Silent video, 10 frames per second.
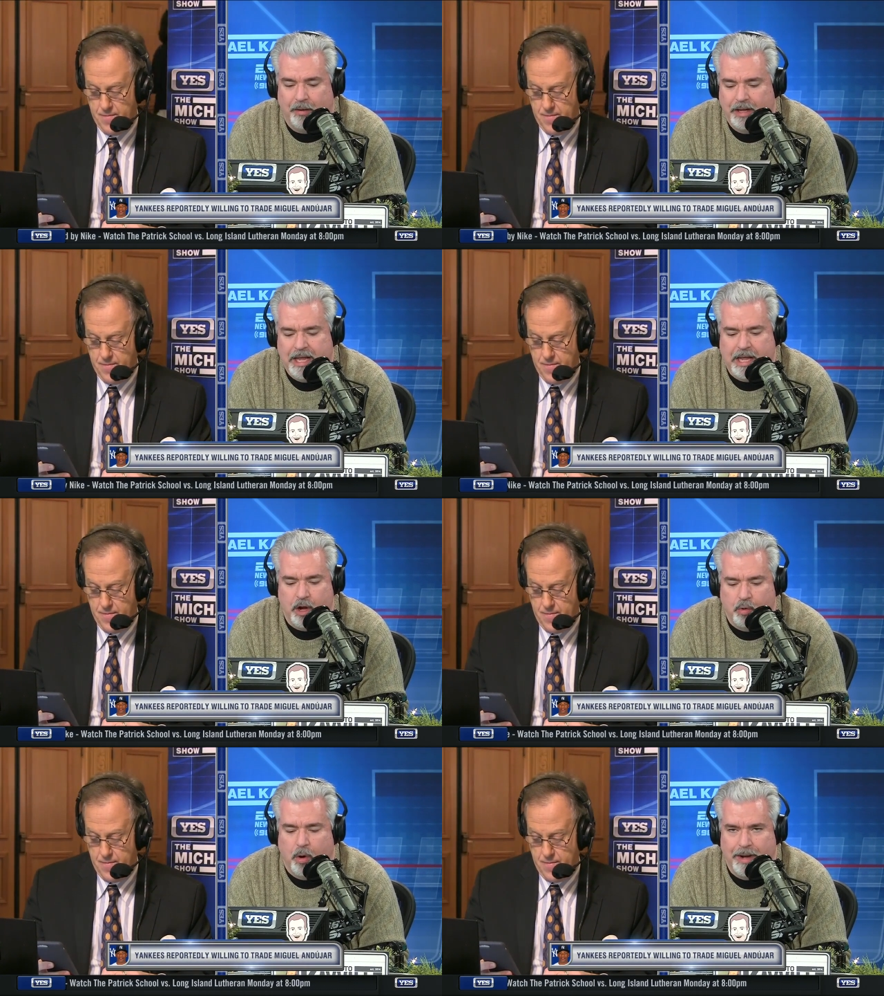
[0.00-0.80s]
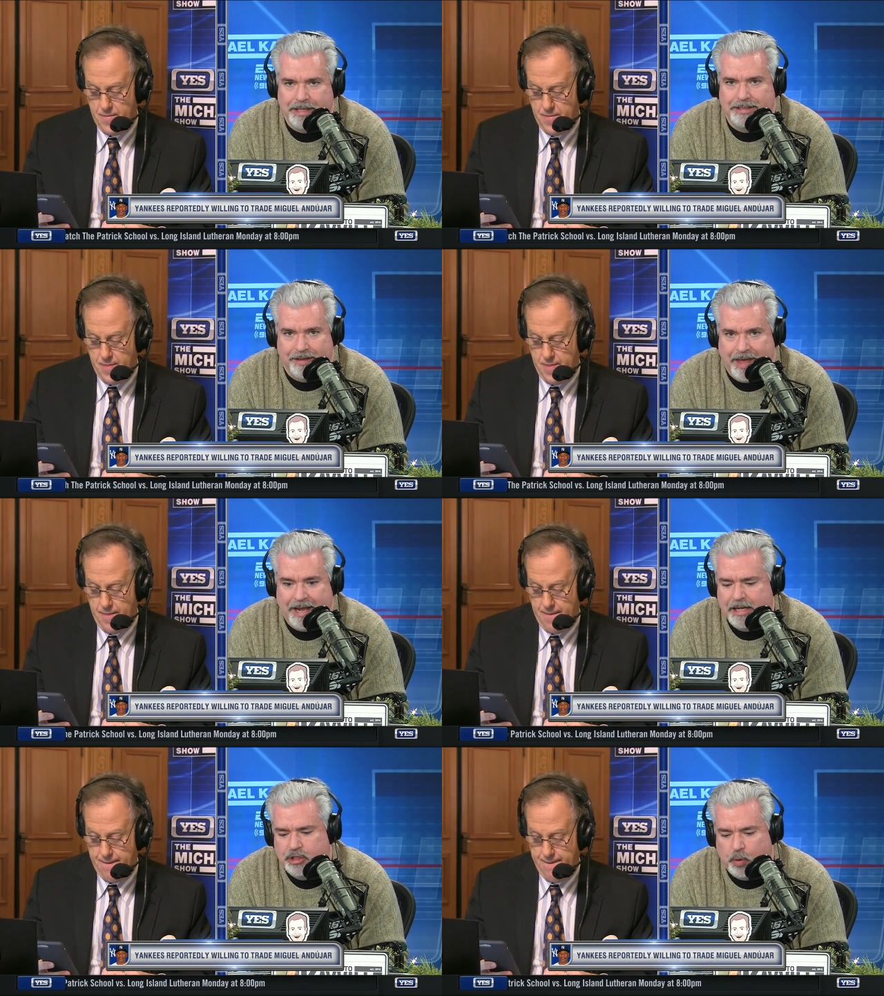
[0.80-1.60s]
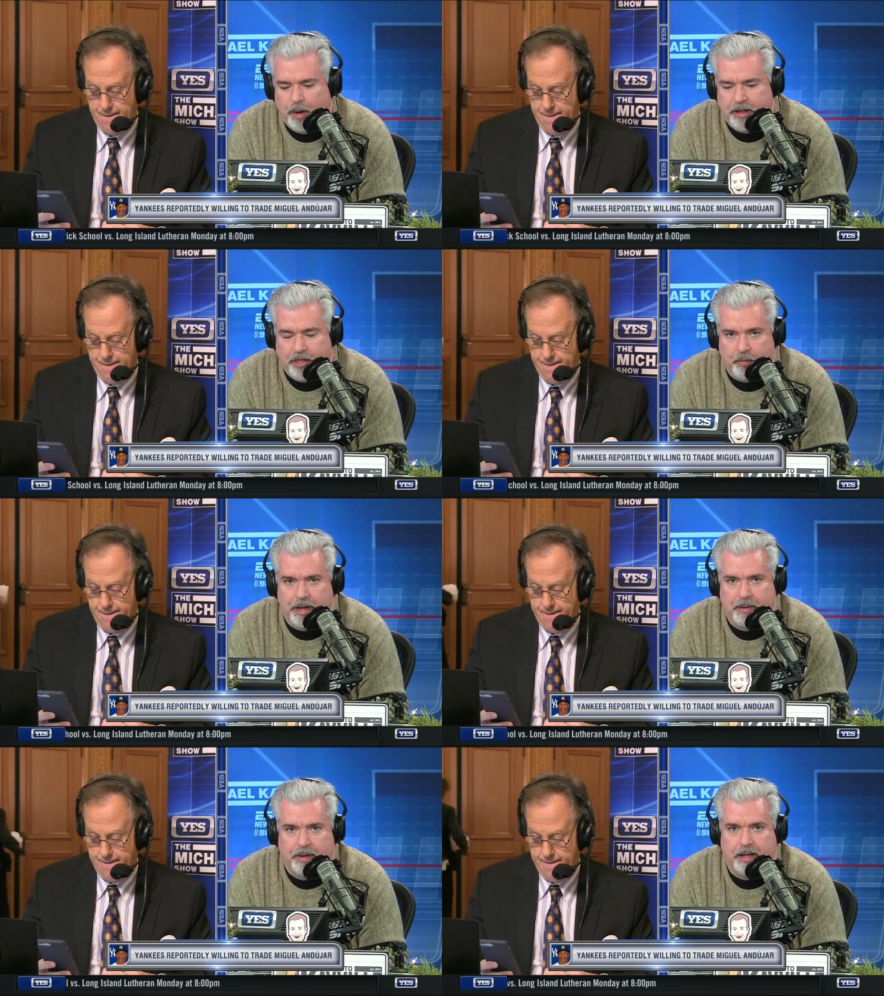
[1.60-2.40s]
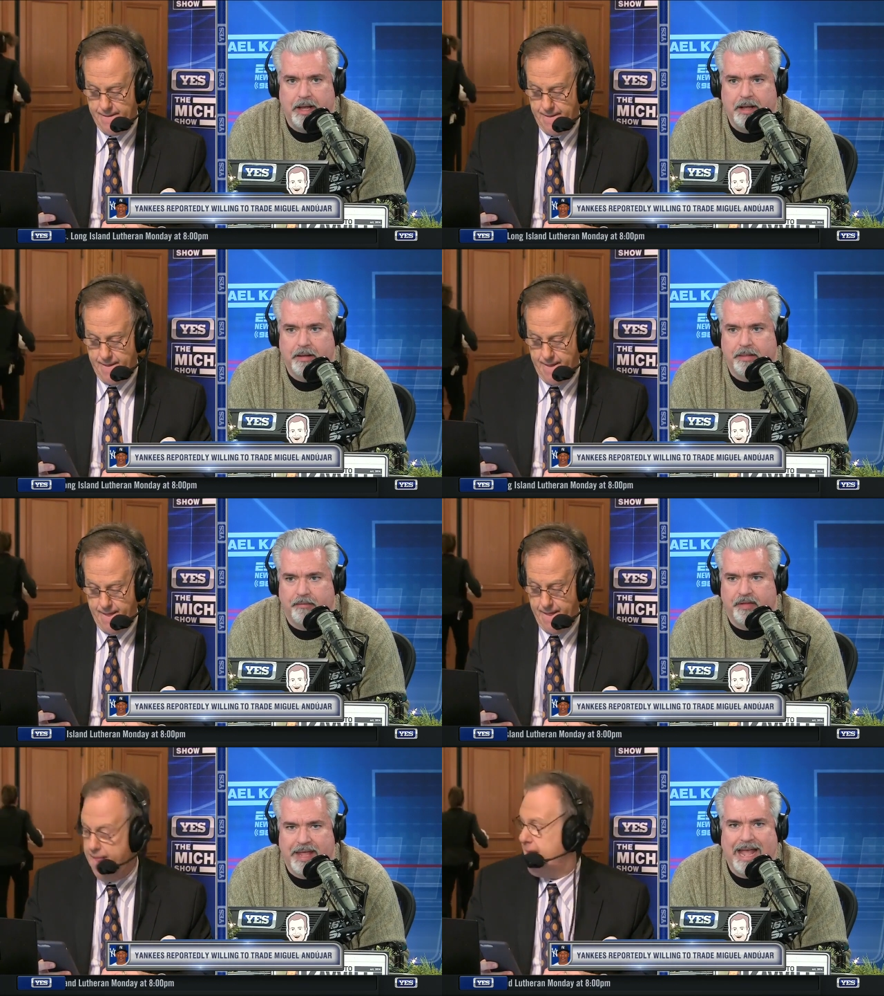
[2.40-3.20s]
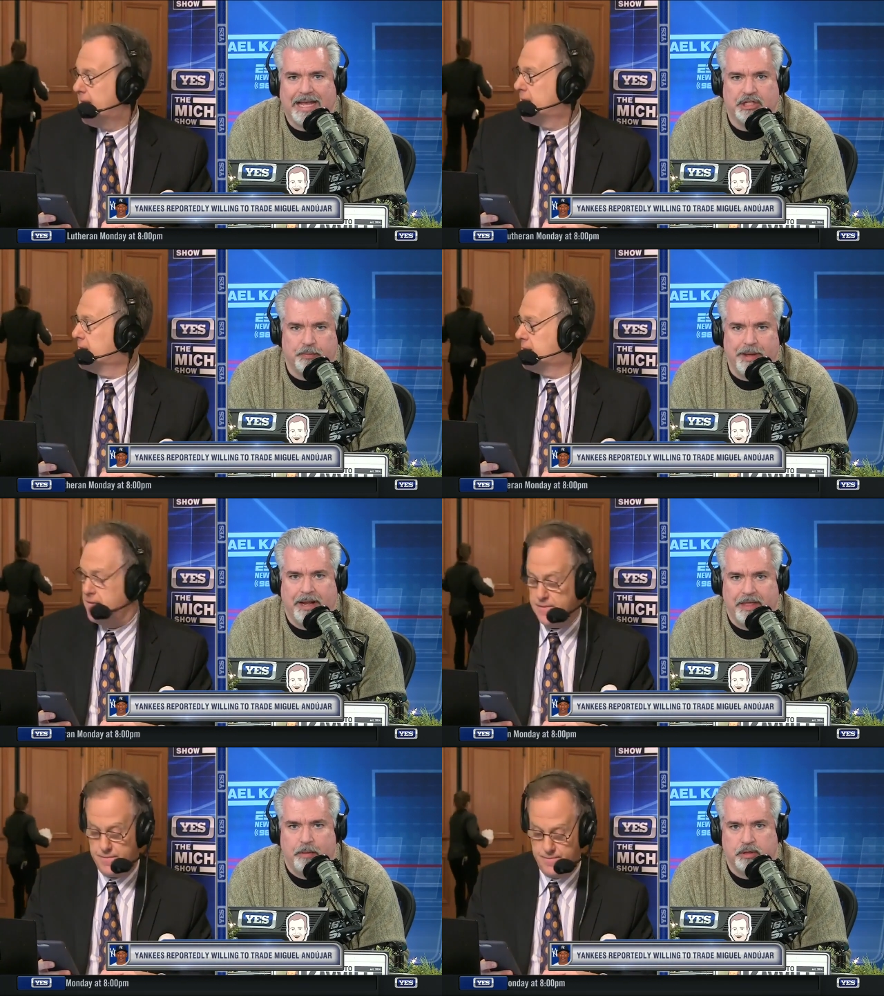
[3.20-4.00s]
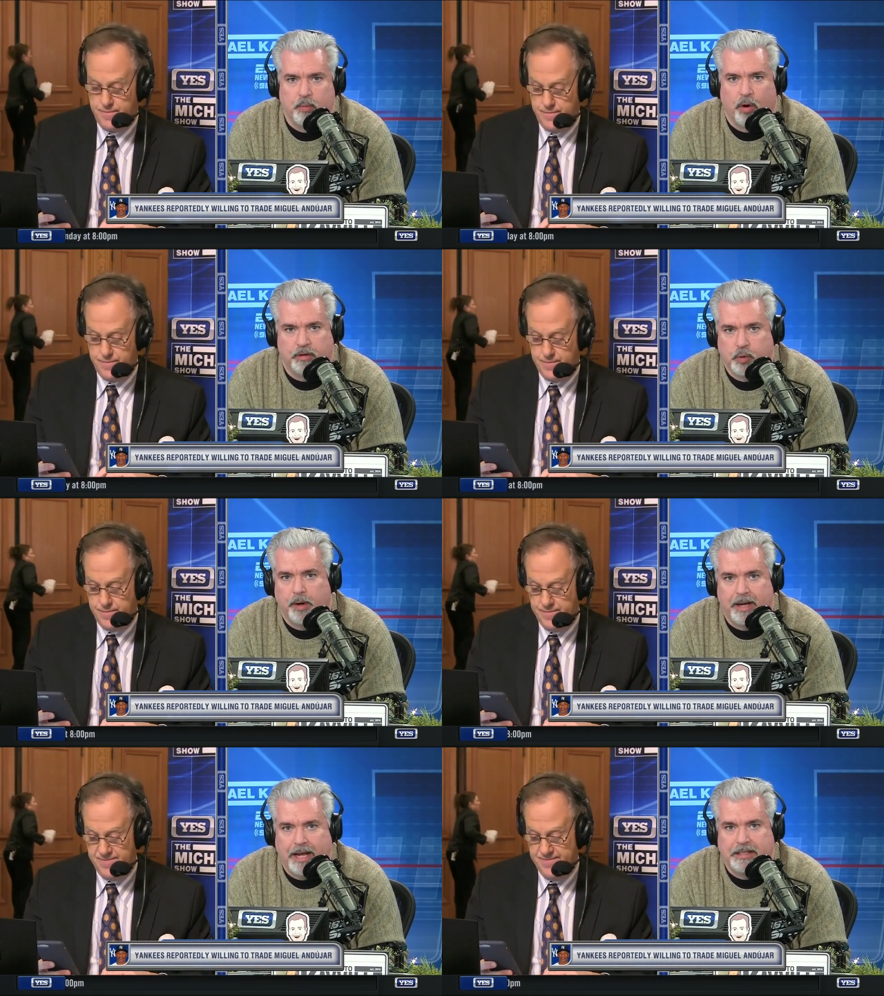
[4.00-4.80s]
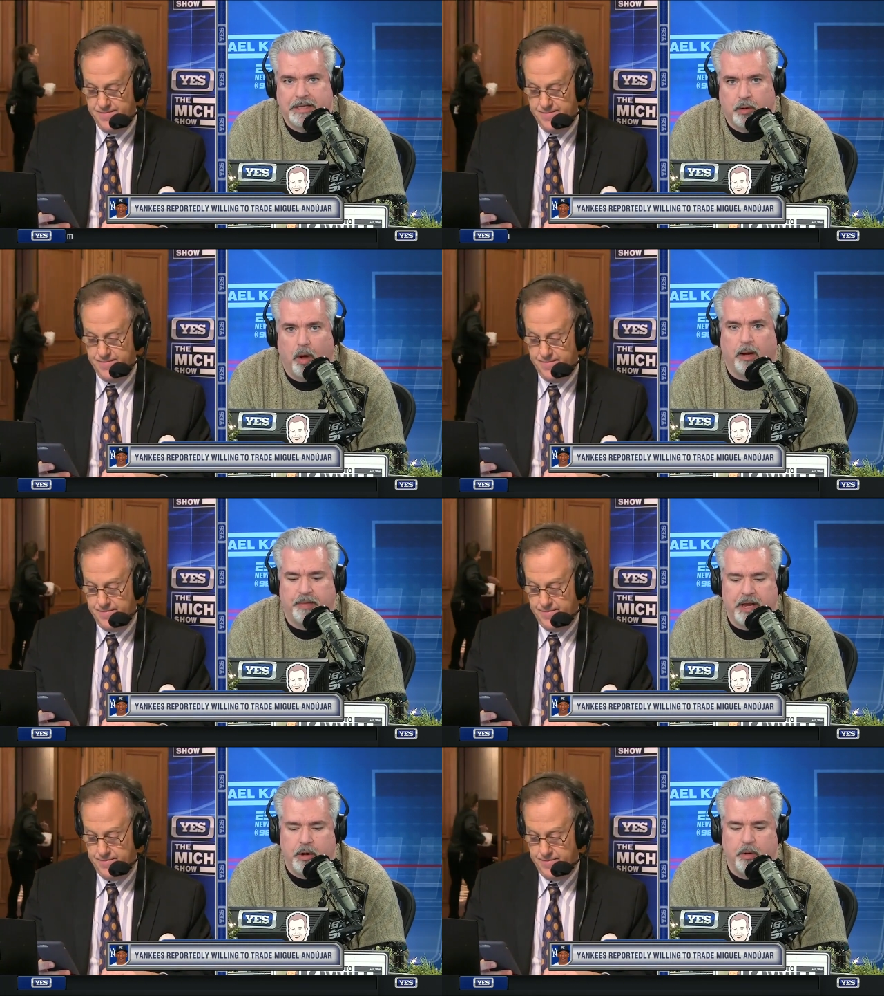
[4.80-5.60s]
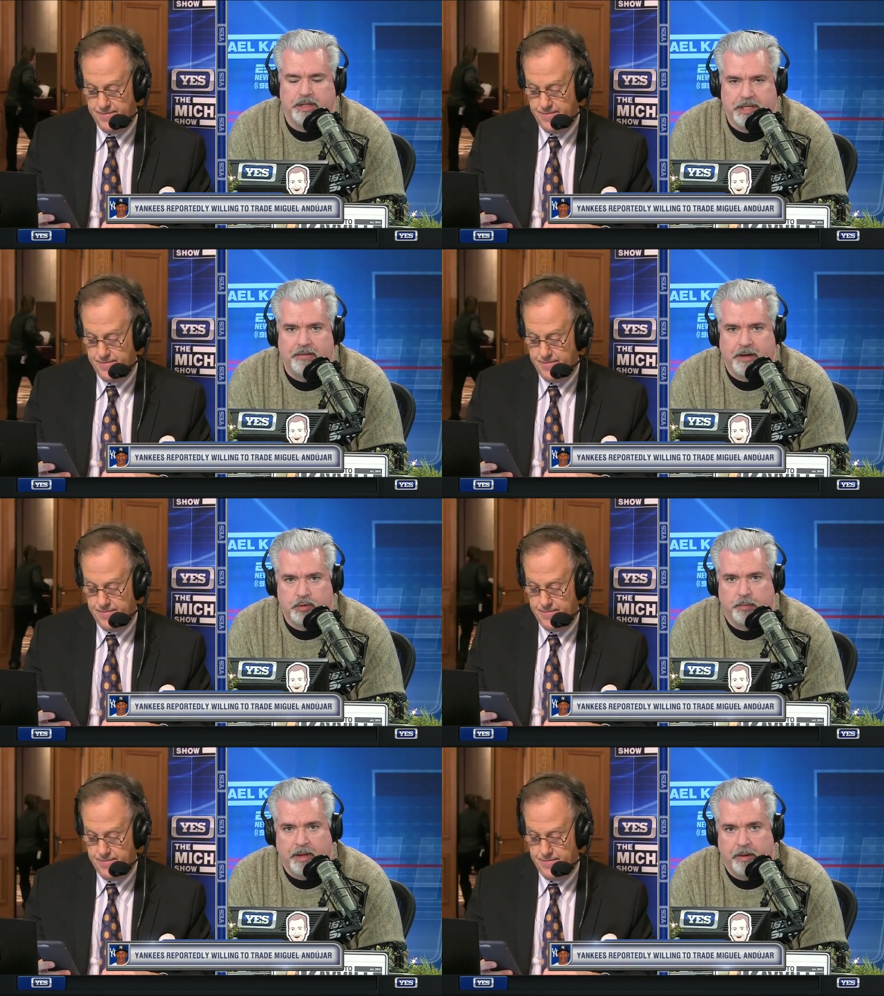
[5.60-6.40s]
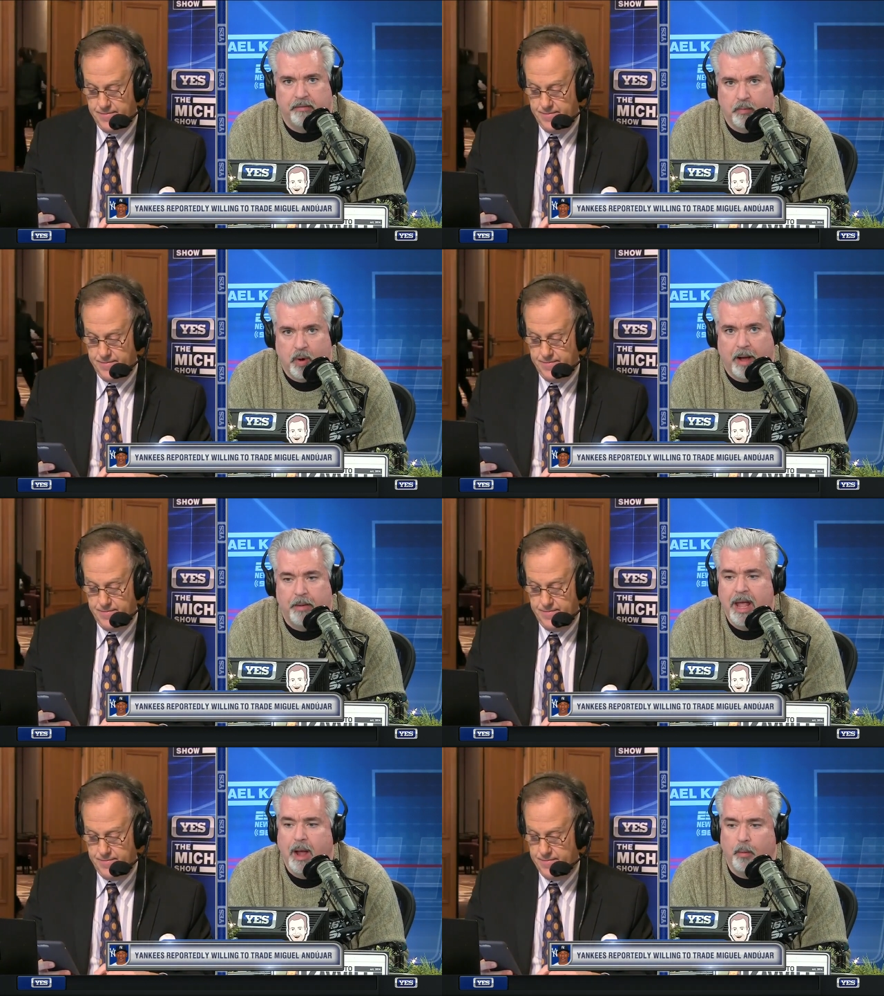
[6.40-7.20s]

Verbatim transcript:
Speaker 1: He can grow into that. He's 23, but the, for the Yankees admitting that he was more of a 2019 call-up, they knew his defense would be a bit of a problem. And